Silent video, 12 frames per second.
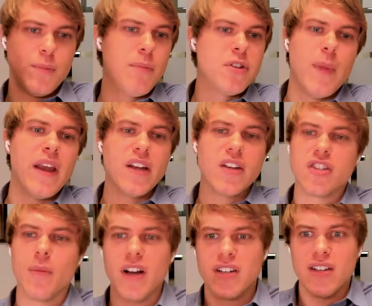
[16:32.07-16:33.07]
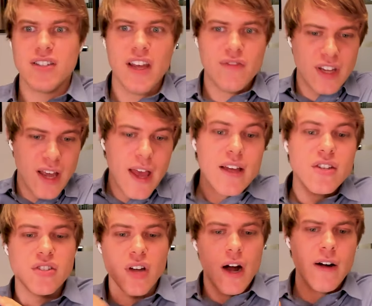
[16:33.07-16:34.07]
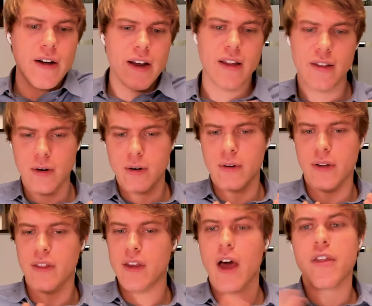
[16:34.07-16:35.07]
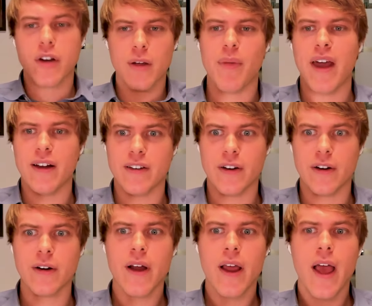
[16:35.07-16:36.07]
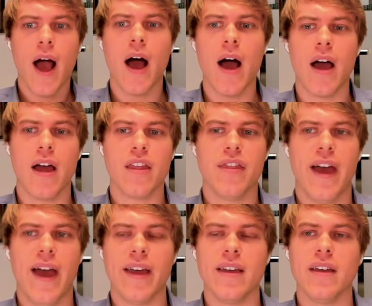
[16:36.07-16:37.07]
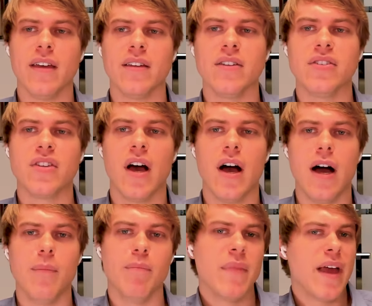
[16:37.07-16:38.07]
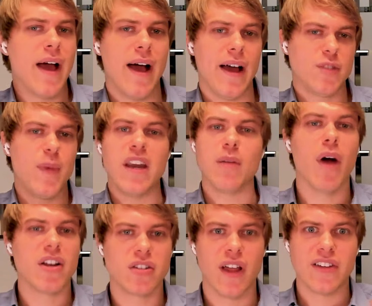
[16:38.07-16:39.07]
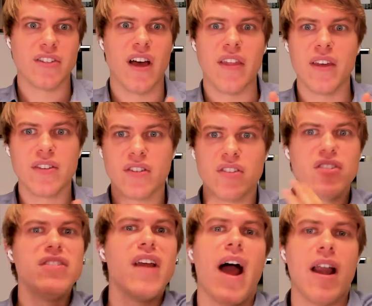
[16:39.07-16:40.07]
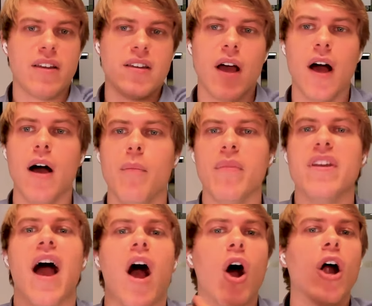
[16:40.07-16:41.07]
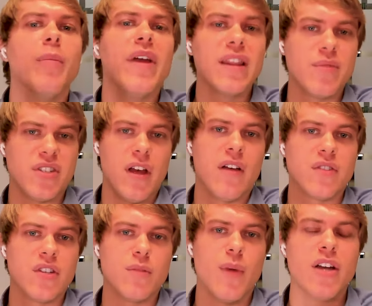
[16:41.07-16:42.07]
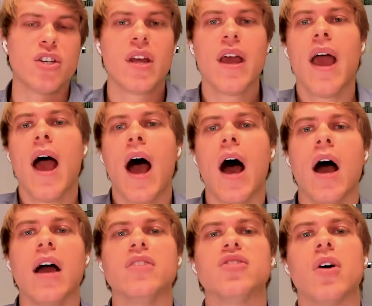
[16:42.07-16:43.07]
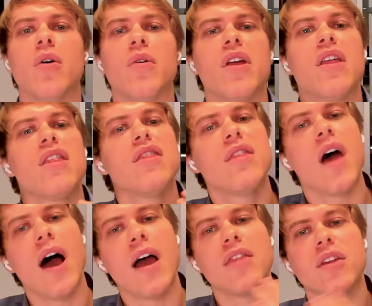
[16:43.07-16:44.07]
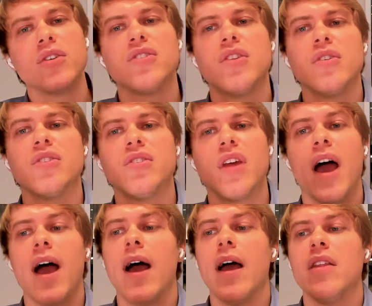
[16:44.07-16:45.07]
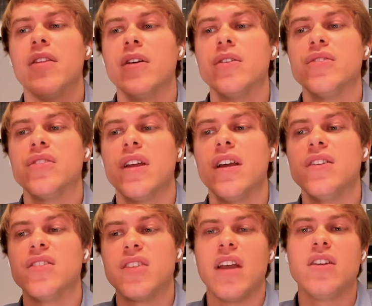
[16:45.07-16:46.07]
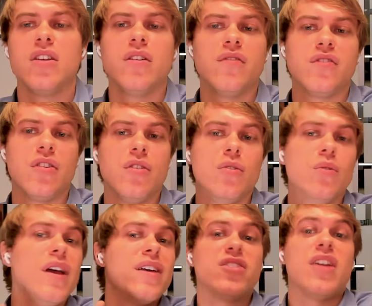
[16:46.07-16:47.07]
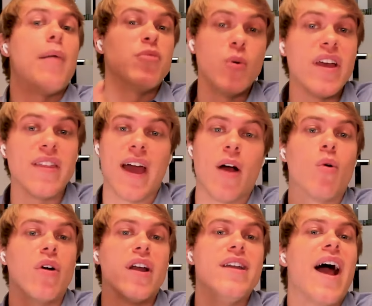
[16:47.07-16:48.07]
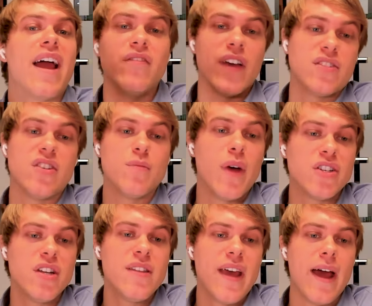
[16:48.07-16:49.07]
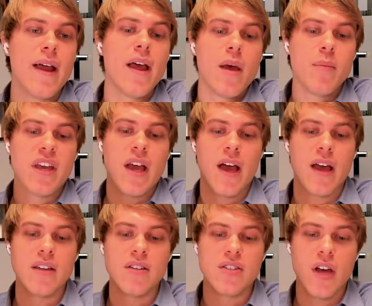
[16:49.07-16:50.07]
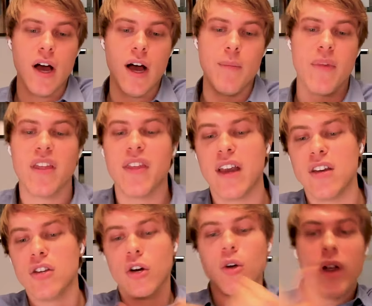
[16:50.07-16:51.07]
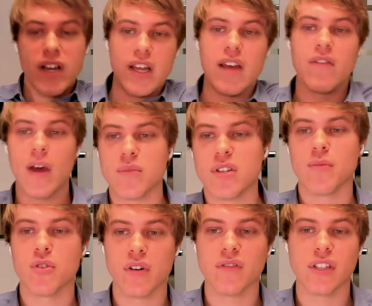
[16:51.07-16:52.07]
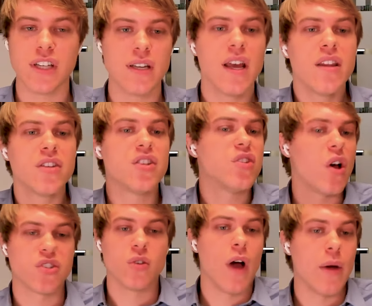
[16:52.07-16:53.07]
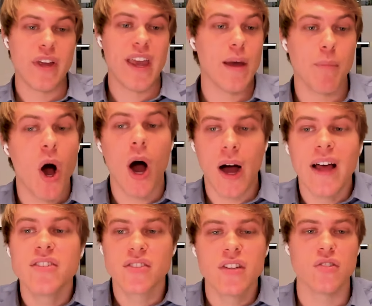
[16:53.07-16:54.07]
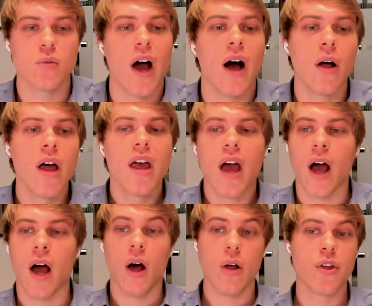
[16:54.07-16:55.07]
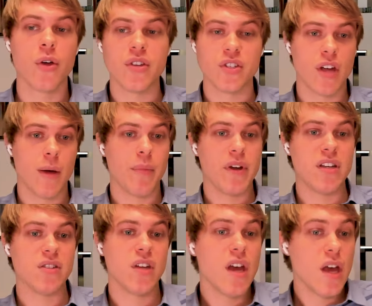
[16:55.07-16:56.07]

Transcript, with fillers: spending so much on safety, sorry, you're the other competitor uh, that is um, uh, spending much less on this is not um, not harming themselves as much. Right. Uh, so uh, there's there's uh, there's an incentive to stop doing that or not invest as much in that because um, then you're going to give them some sort of lead. This is also why we can't pause as well. Uh, although these companies